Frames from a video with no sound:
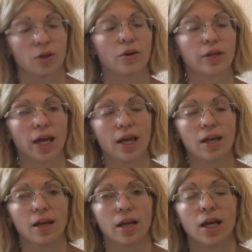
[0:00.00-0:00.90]
Okay?
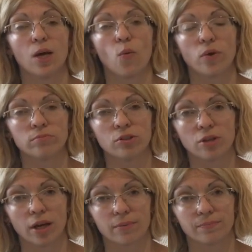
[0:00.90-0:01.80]
One more
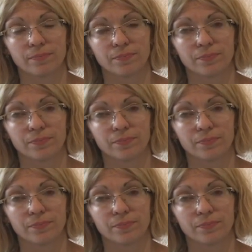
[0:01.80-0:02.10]
time.